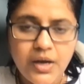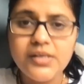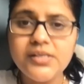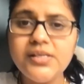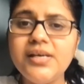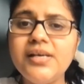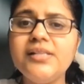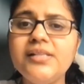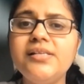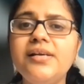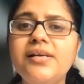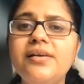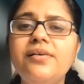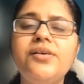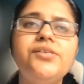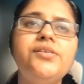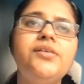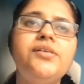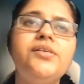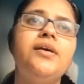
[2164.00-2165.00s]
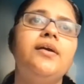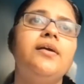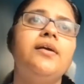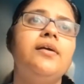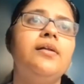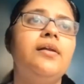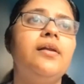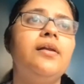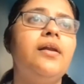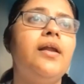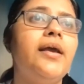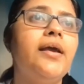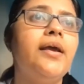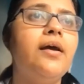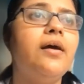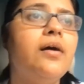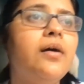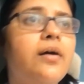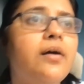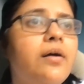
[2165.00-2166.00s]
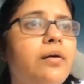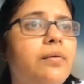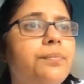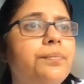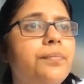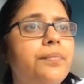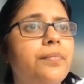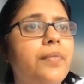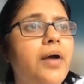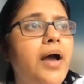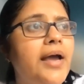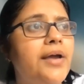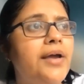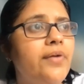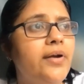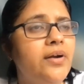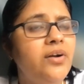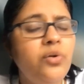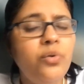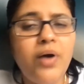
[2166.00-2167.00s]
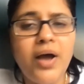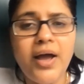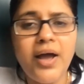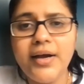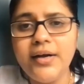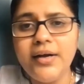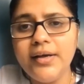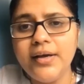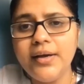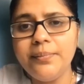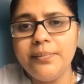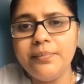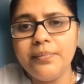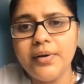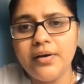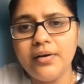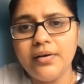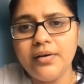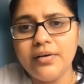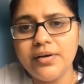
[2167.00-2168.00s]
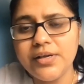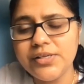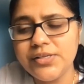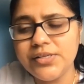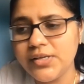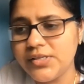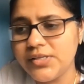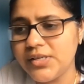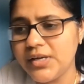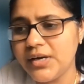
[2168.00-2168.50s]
See, it's interesting. Like, I went to IITM Research